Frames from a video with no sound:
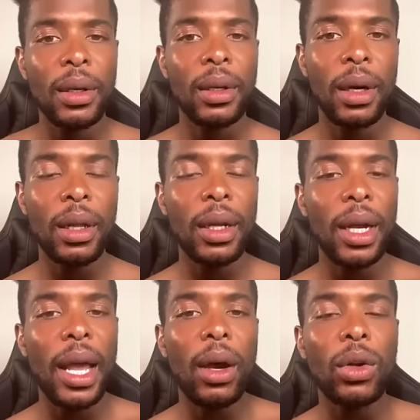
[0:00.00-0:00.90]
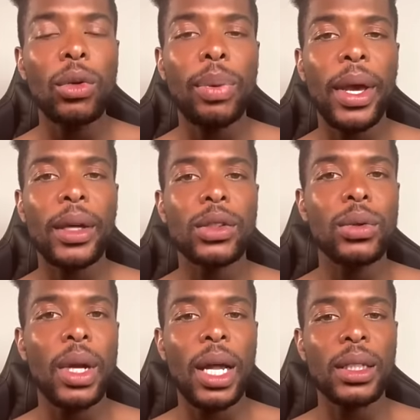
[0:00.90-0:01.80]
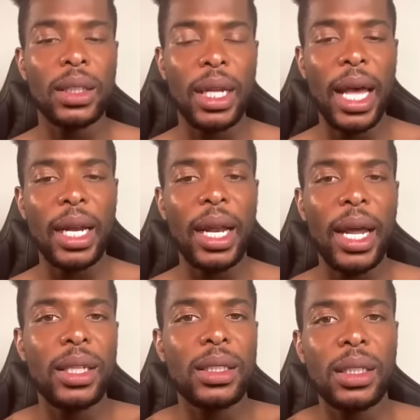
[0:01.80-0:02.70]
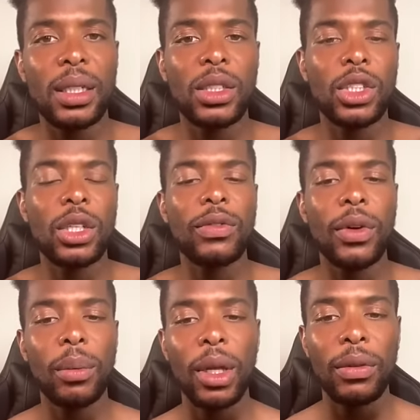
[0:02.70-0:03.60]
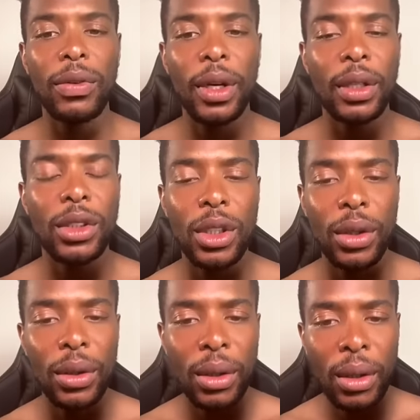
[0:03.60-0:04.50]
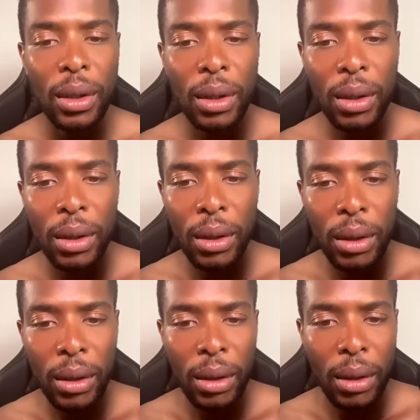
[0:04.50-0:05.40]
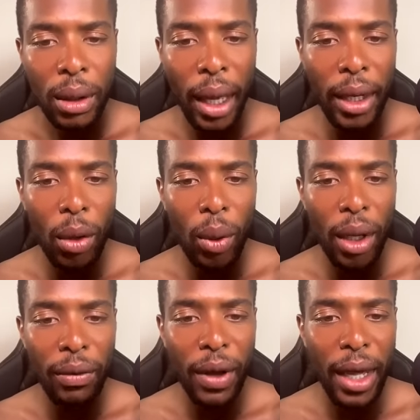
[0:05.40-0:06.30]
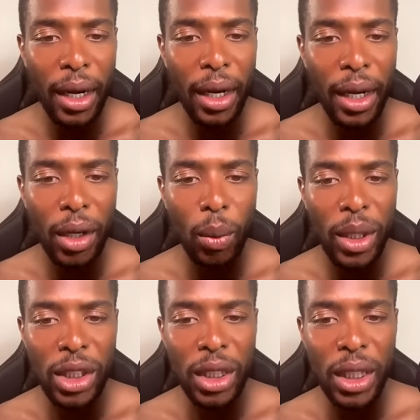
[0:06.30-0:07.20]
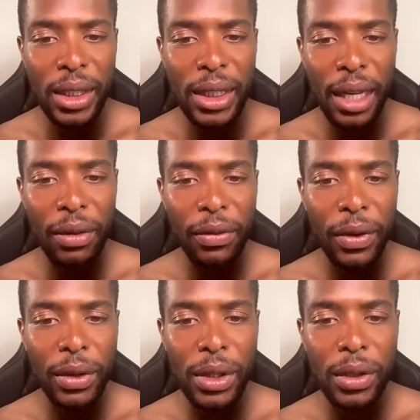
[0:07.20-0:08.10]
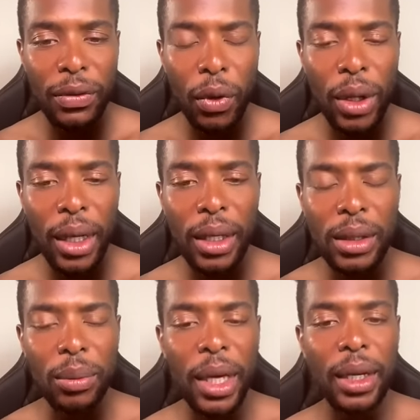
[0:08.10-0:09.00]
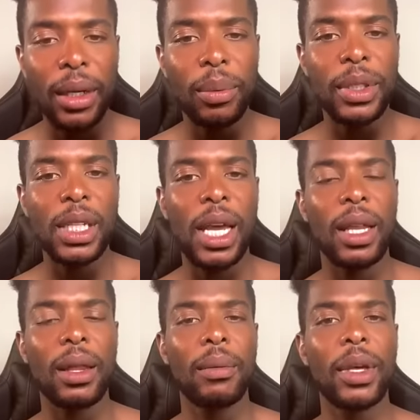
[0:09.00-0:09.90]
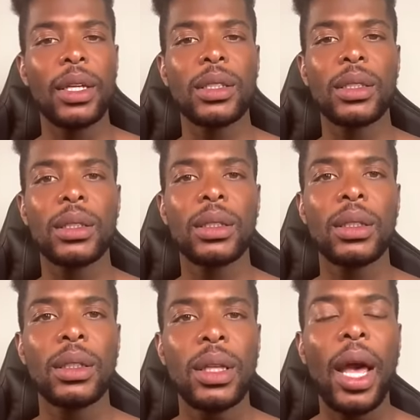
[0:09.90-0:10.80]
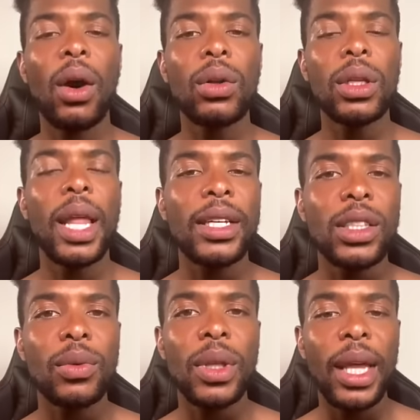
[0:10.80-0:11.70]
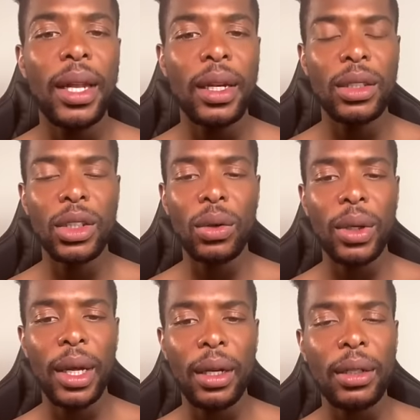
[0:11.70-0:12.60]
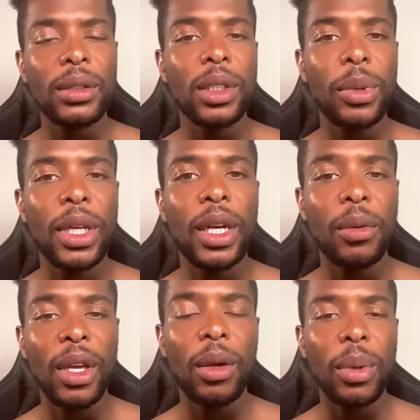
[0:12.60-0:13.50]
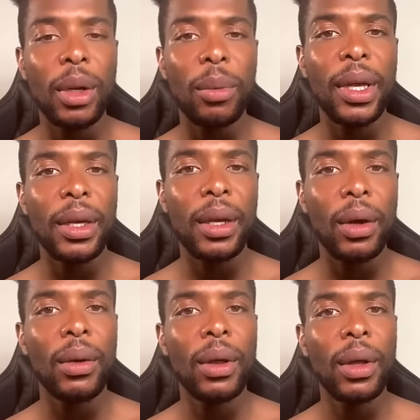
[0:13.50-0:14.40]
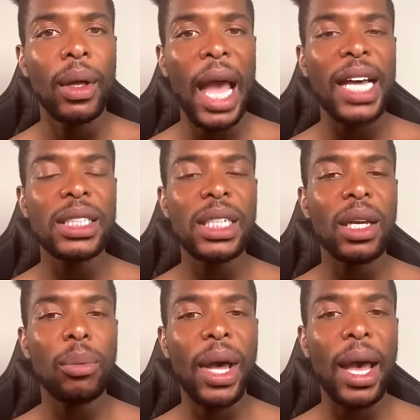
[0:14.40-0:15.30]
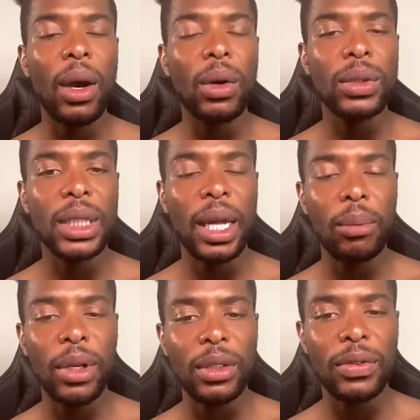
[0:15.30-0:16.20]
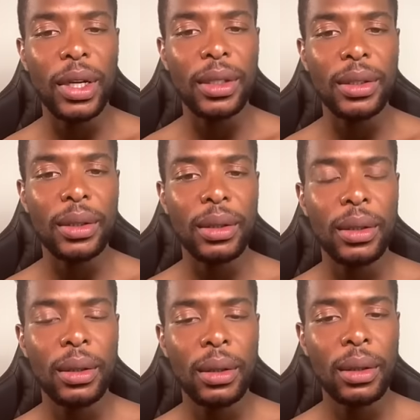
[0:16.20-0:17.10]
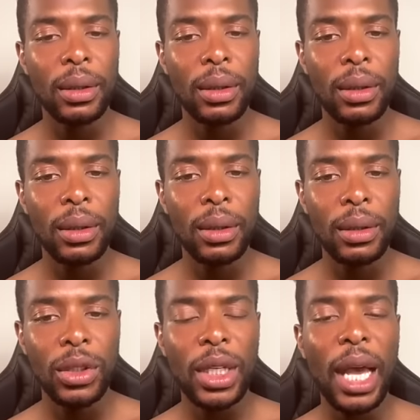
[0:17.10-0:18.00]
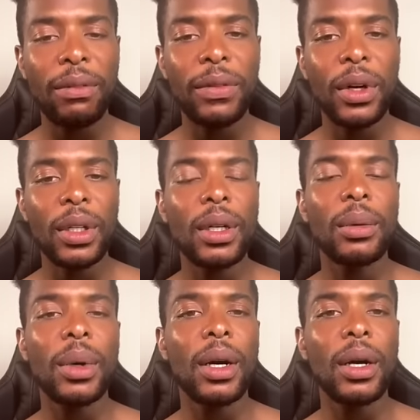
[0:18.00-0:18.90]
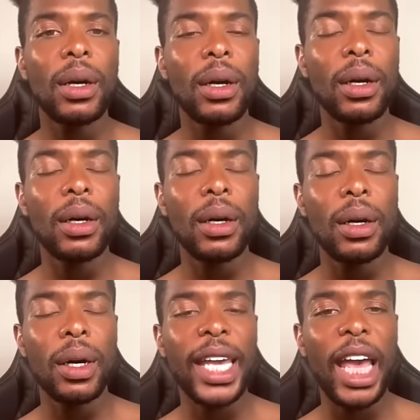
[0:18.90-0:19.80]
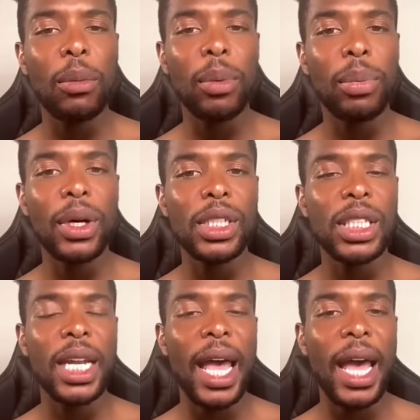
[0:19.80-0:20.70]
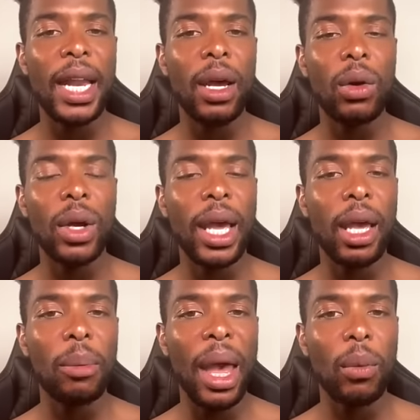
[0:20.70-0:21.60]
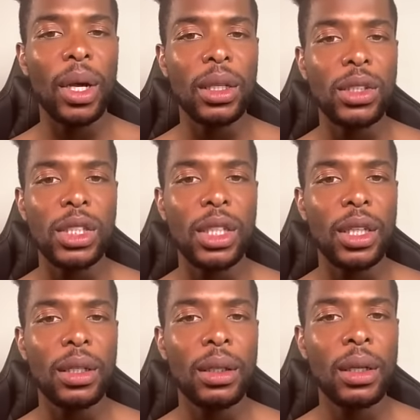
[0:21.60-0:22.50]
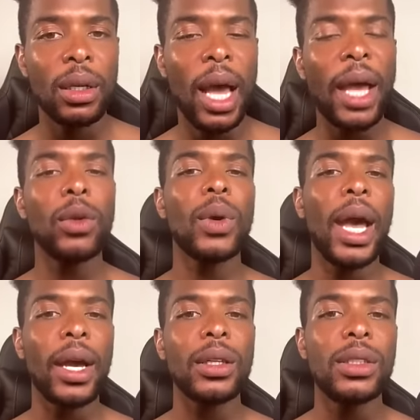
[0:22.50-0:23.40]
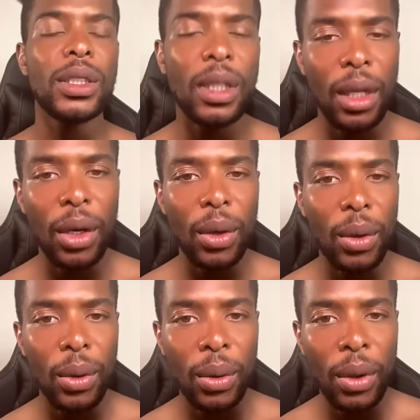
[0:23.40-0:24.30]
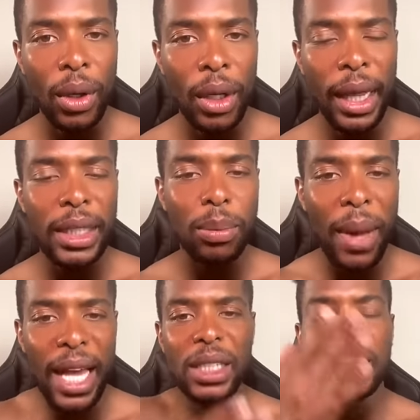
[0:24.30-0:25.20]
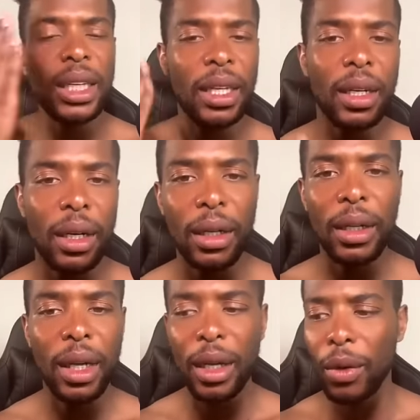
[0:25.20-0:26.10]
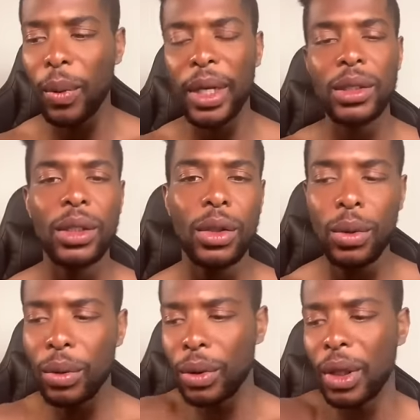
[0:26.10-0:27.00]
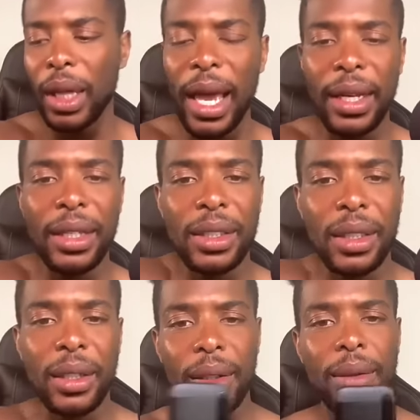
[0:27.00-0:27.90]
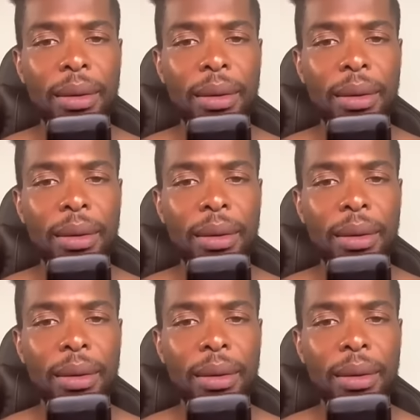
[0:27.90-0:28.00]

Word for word: Other than that, ho, you paid two dollars and ninety-nine cents and shit for a motherfucking shirt. Ain't no one inviting her anywhere. She needs seven filters and four layers of makeup. Exactly, bitch. That hoe looked like she related to Jonetta, to be keep, keeping her being, huh? I seen potholes in that bitch face. She got fucked up, uh, uh, uh, cap and punched in the eye, and that hoe came back with concealer. How you got concealer on that's my skin color and the rest of you look like this color?